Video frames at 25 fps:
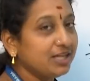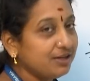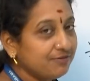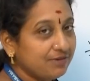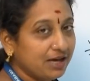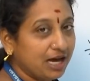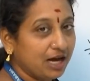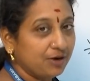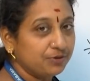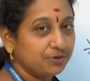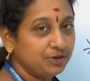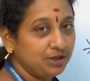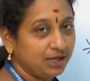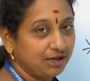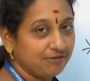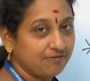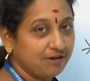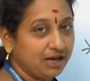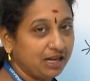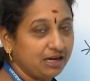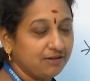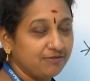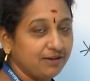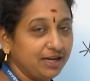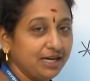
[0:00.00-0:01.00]
then we have to
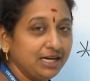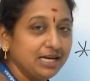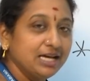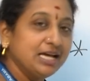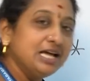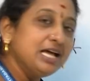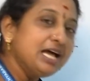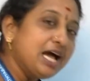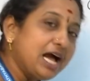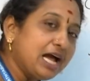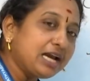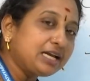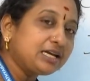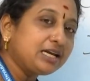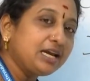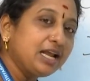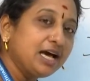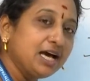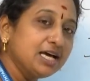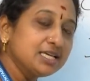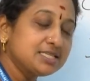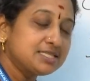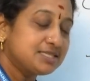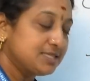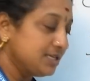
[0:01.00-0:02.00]
evaluate. At
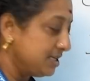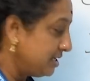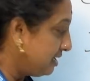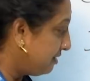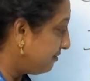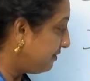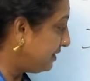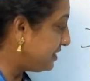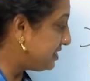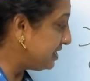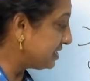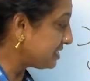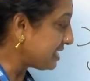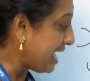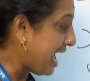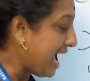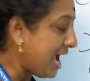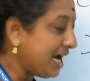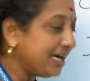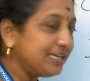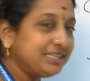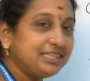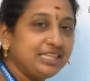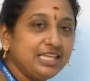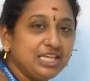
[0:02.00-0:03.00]
last, we just
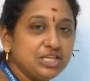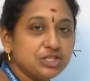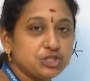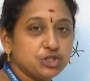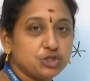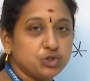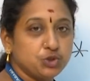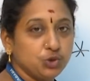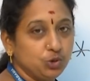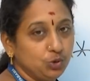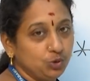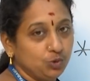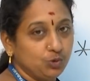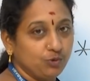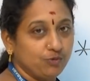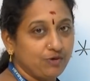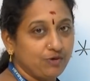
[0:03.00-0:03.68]
add these two